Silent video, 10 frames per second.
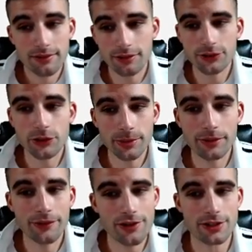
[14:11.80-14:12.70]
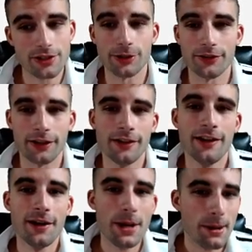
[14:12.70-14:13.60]
also a little bit of revenge narrative there.
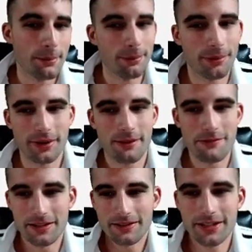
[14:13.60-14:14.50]
But, I mean,